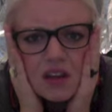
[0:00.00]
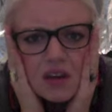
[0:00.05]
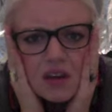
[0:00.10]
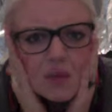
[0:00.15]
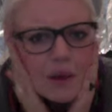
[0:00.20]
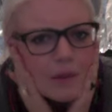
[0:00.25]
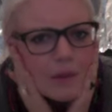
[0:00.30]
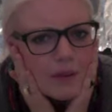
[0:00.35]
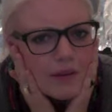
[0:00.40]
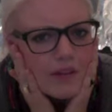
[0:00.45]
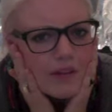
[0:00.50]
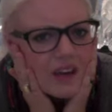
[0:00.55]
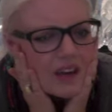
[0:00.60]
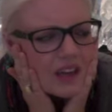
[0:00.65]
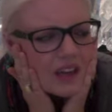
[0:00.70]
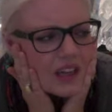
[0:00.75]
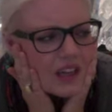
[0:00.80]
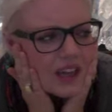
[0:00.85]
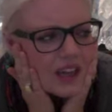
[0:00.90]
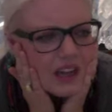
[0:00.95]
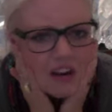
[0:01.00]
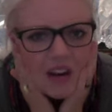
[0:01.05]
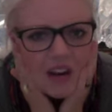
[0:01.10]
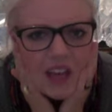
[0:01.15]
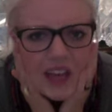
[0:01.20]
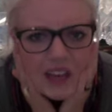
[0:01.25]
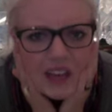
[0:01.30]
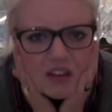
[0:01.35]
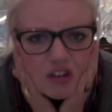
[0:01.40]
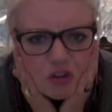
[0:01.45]
hyperventilating here. I
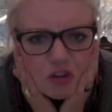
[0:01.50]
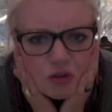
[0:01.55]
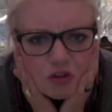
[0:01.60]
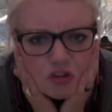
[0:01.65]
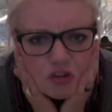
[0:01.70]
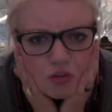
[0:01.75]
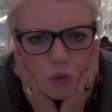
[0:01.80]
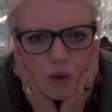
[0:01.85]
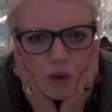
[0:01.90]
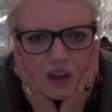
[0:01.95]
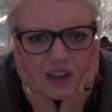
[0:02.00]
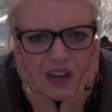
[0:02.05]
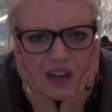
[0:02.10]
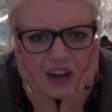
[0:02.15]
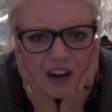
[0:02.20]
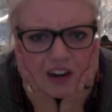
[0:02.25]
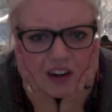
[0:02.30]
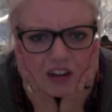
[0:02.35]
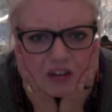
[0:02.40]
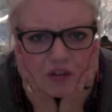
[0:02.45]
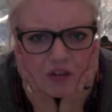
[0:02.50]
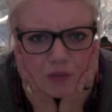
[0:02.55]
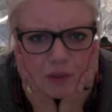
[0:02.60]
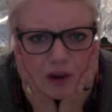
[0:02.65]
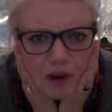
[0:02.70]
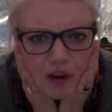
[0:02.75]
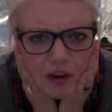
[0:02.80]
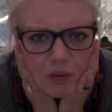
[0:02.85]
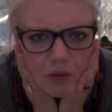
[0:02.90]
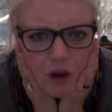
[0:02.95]
can't choose just one character from
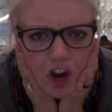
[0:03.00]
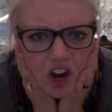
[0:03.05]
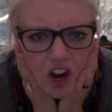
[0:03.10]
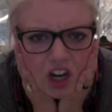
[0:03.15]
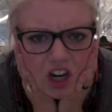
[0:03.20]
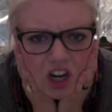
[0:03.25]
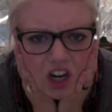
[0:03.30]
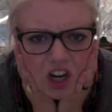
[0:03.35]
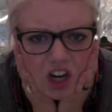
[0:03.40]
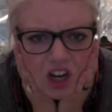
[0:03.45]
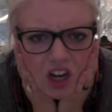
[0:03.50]
Harry Potter.